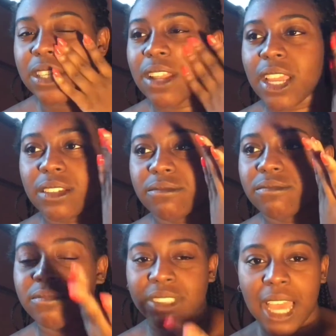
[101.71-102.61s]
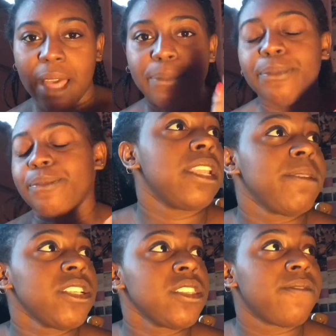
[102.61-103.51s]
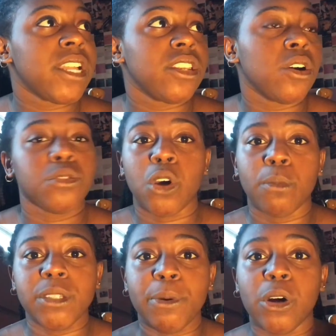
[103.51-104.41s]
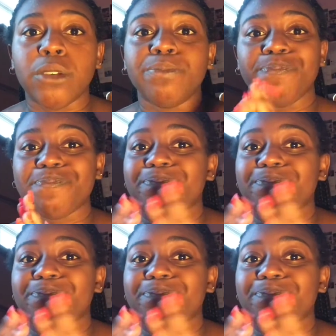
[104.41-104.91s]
So yeah, let me just find an old top to put on.